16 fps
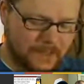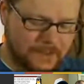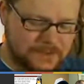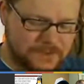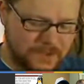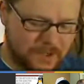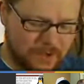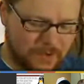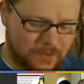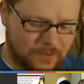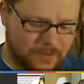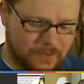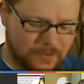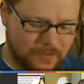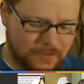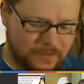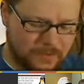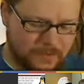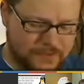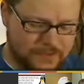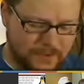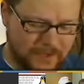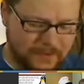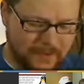So
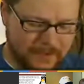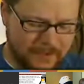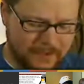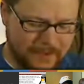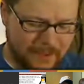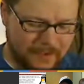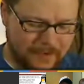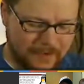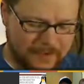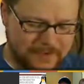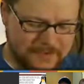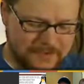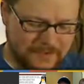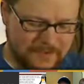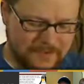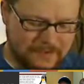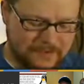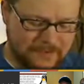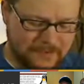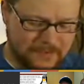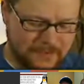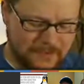treat it like a cloud instance